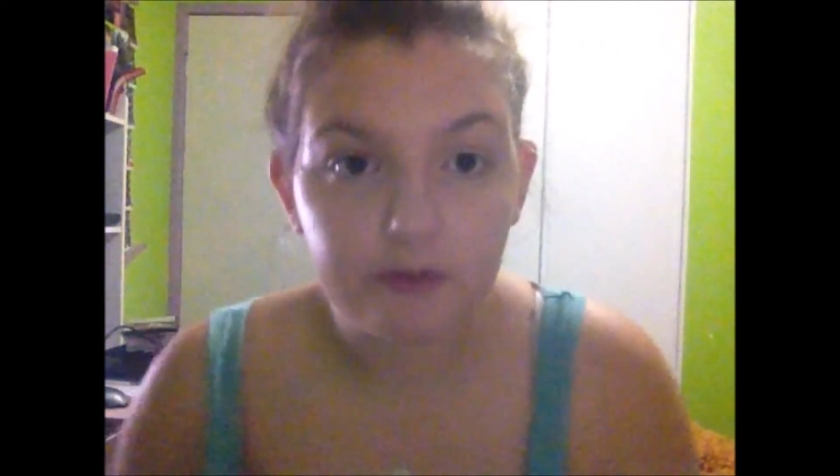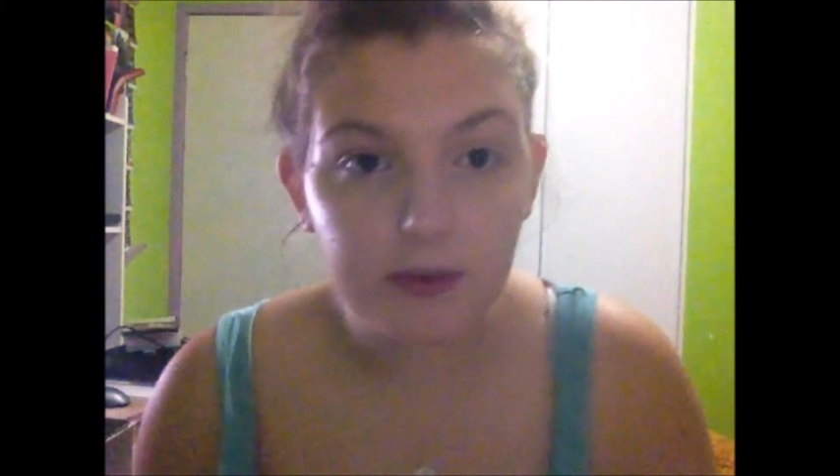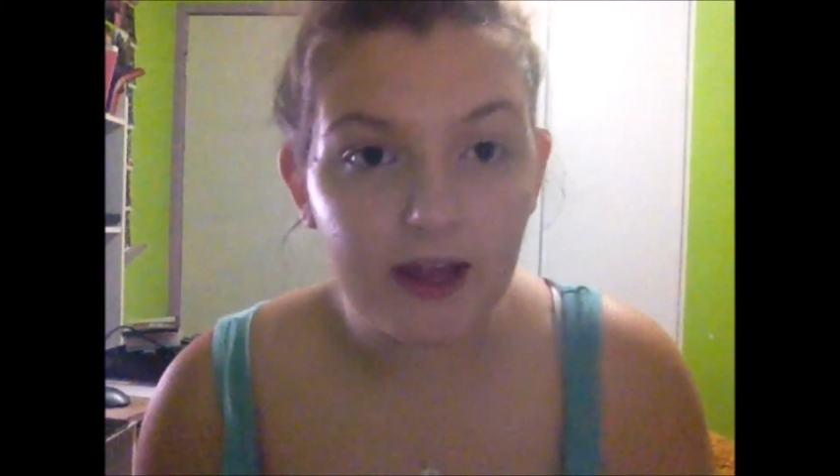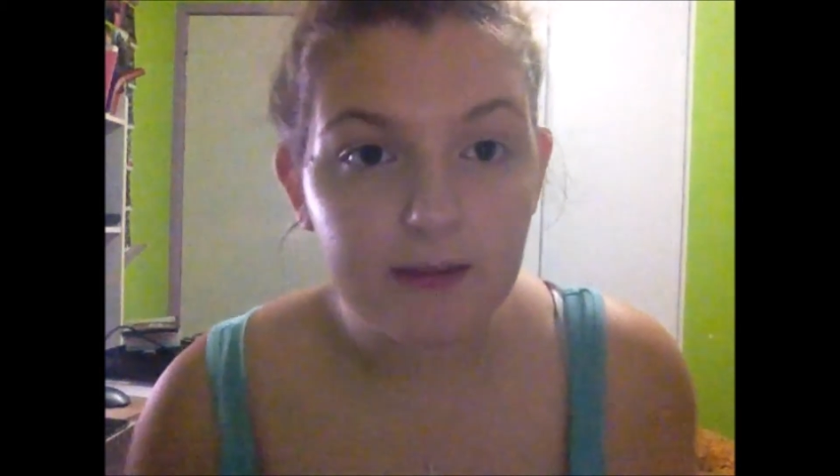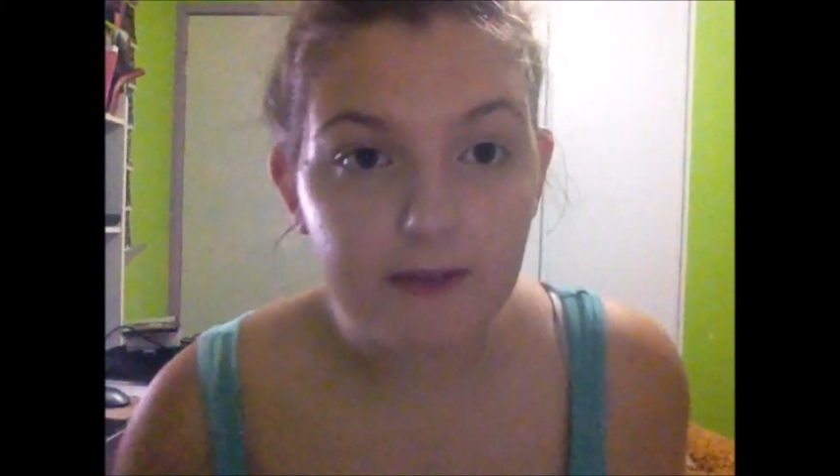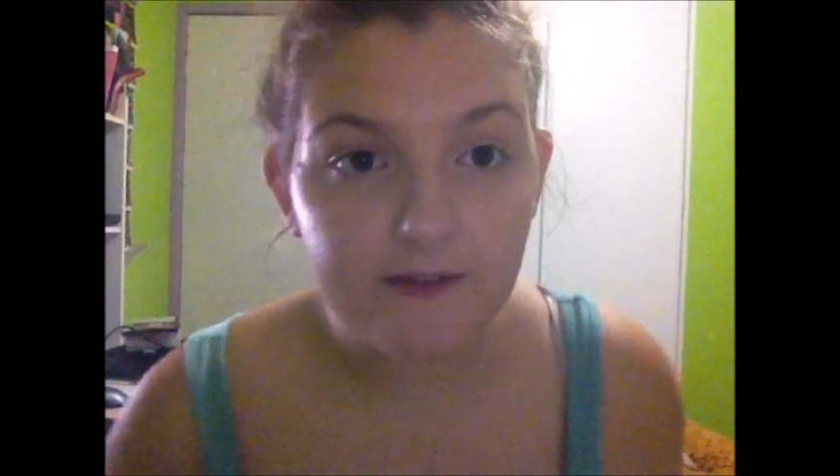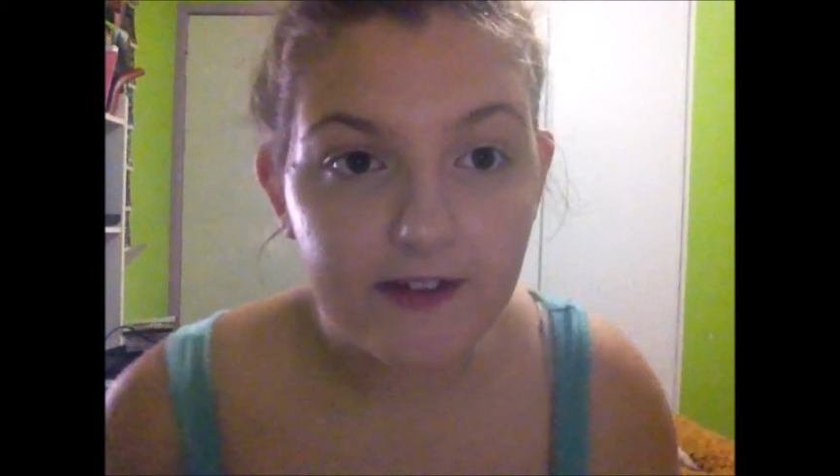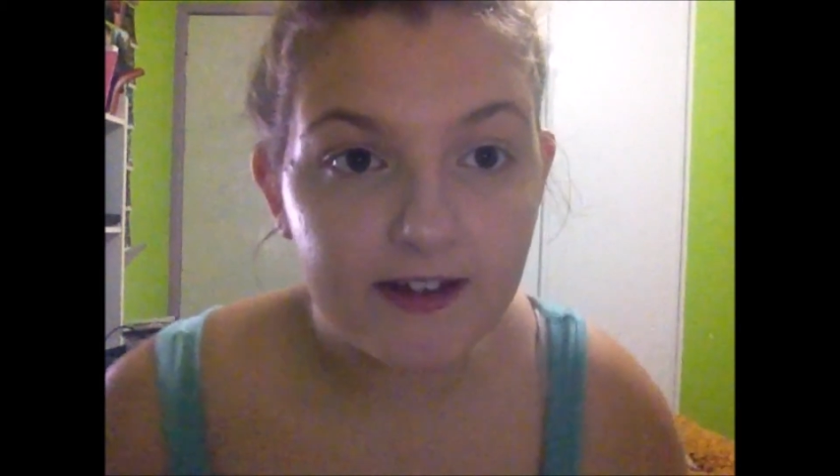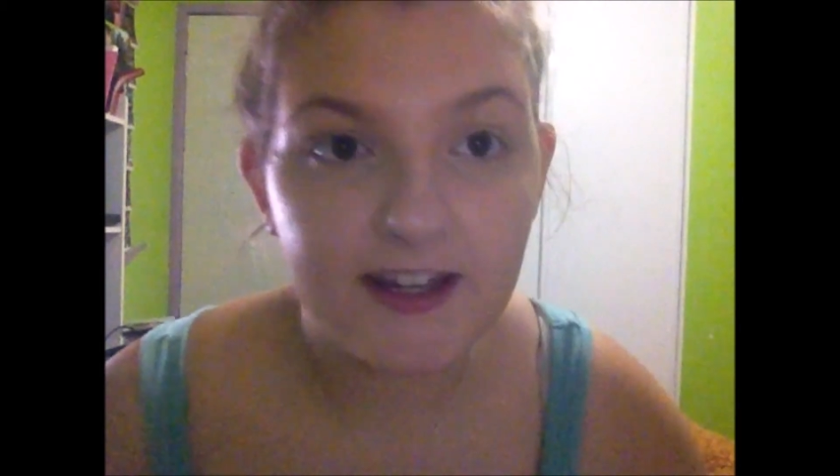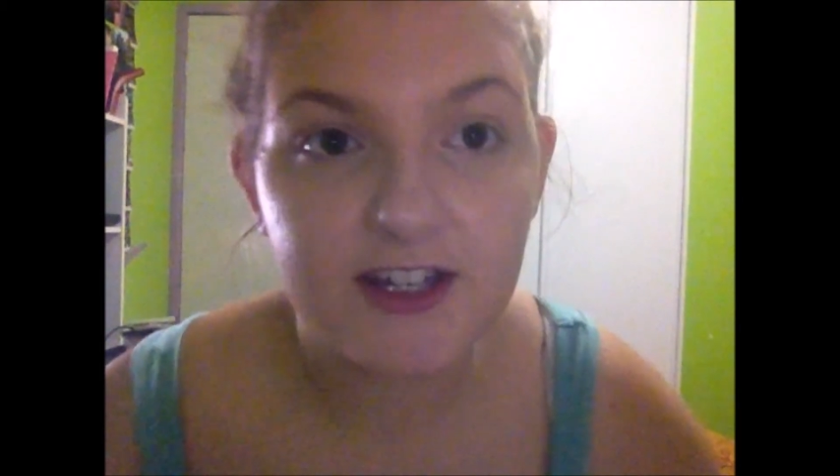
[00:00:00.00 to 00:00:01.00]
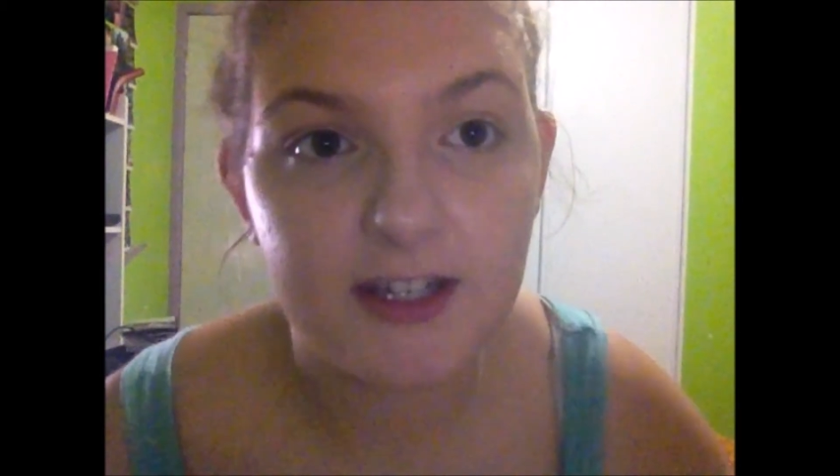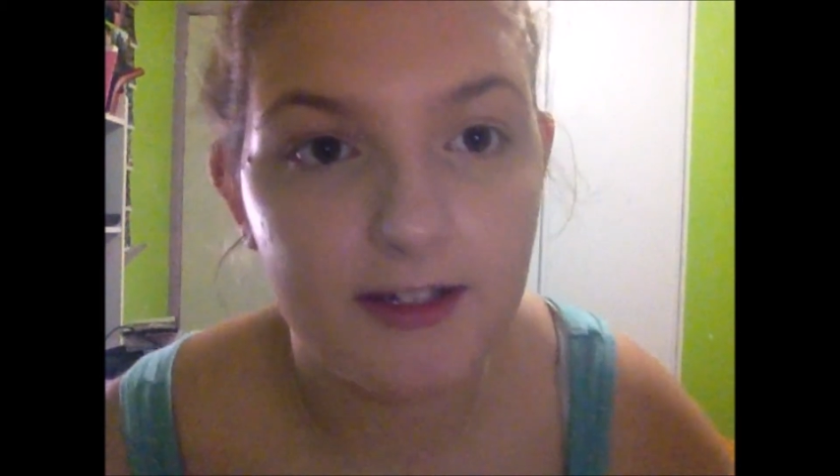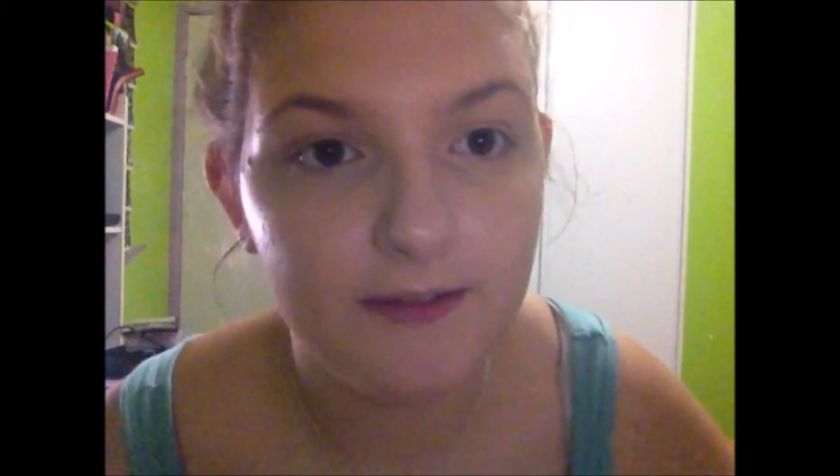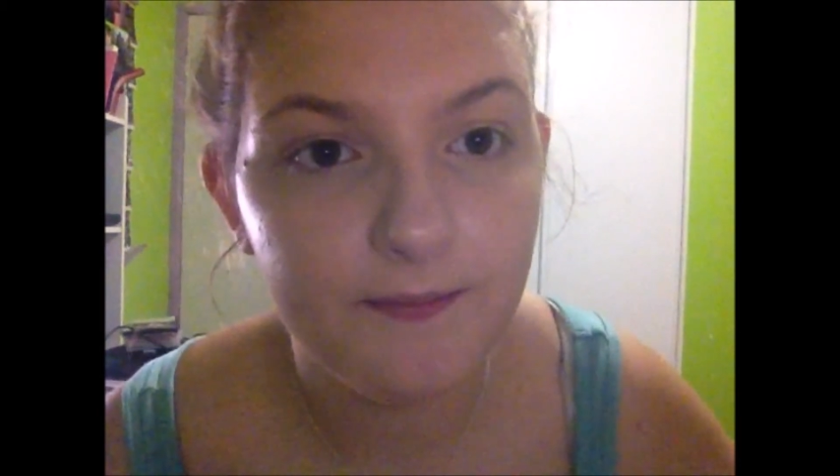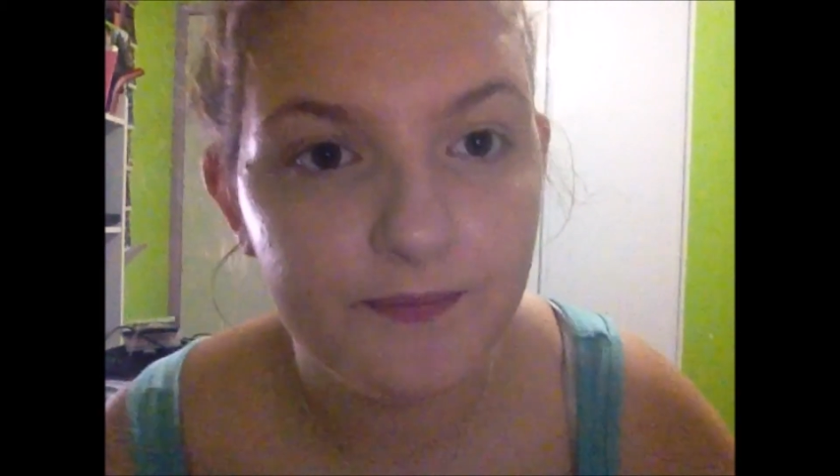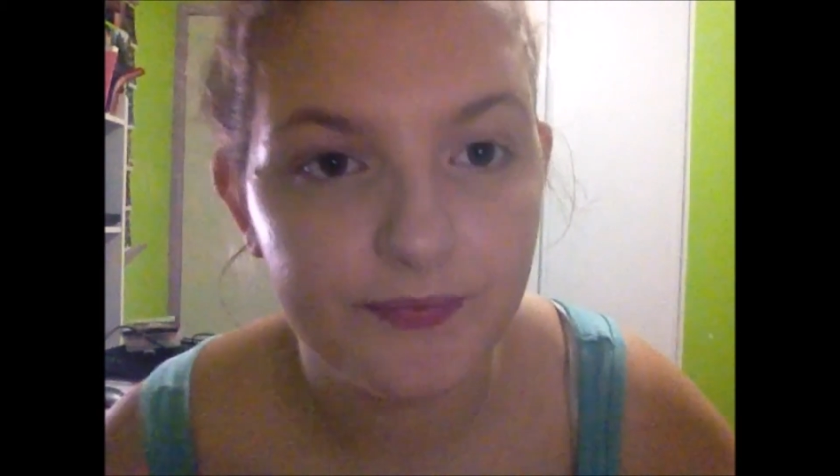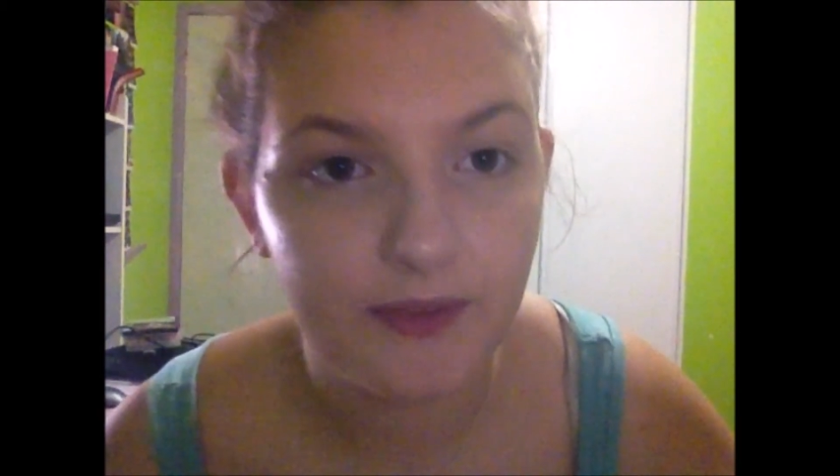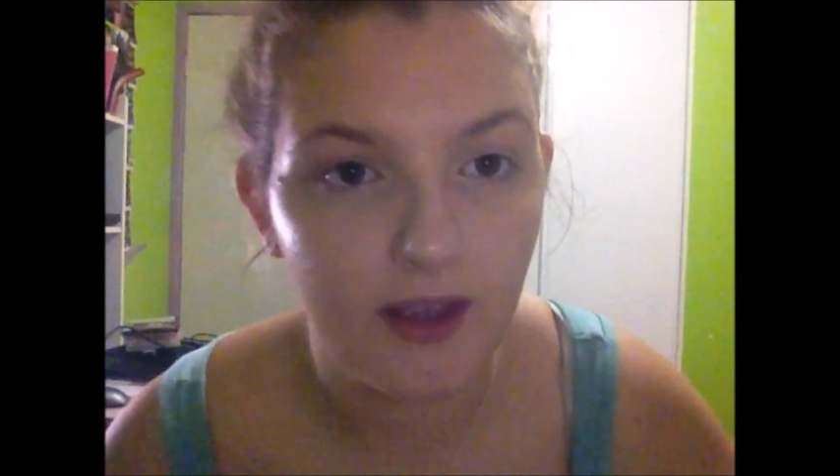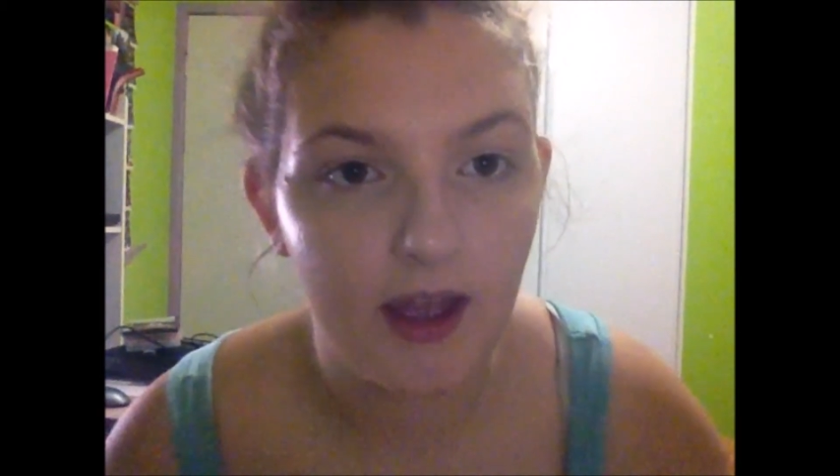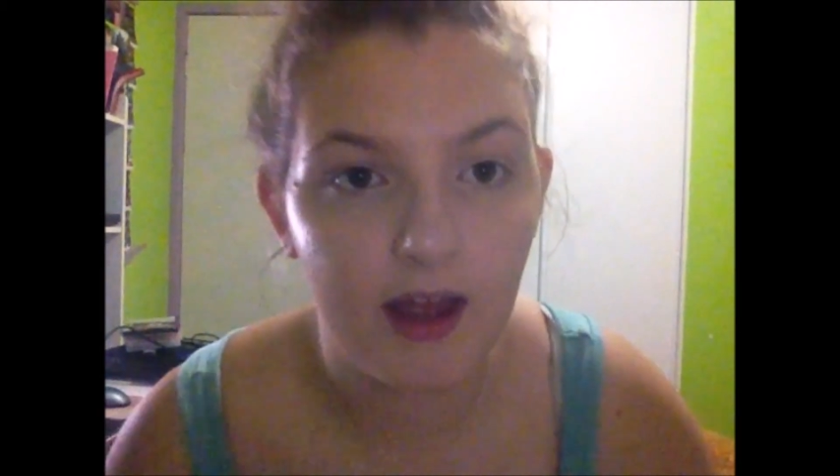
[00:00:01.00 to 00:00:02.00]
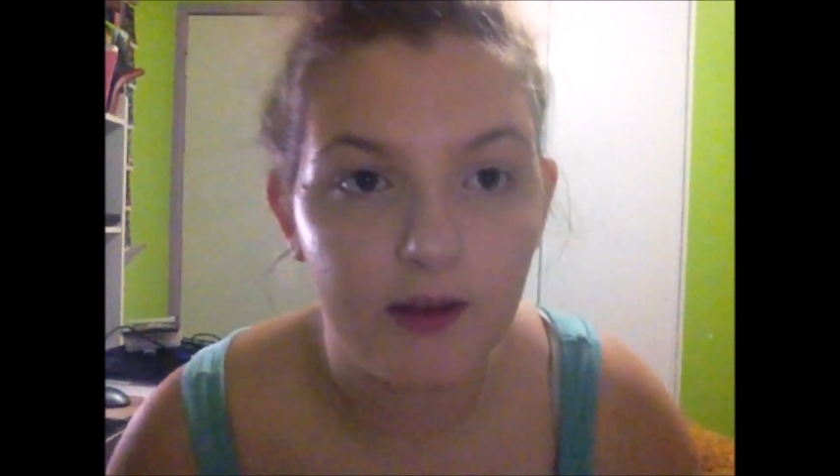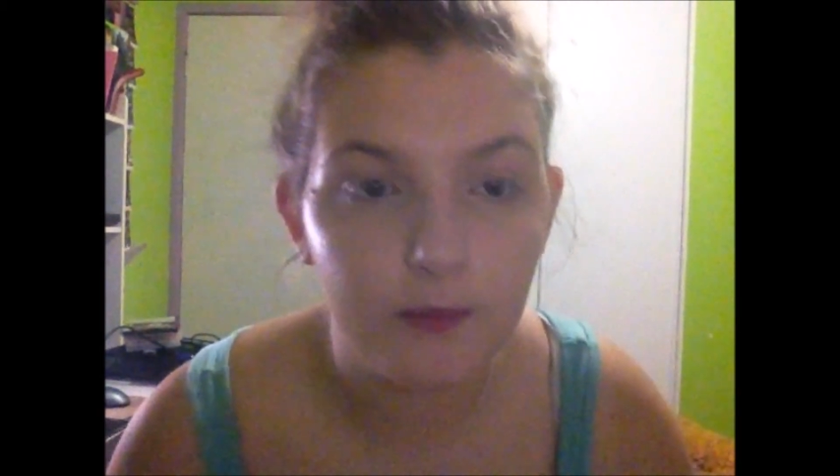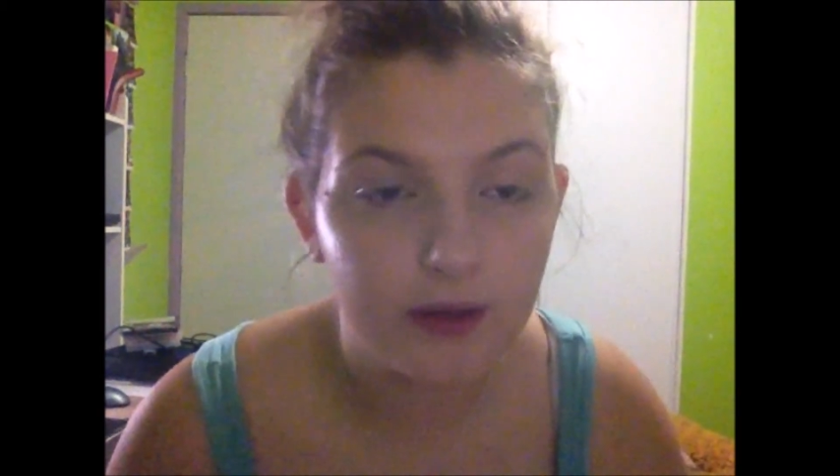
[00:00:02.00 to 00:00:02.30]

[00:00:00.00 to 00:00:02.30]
applied my foundation, and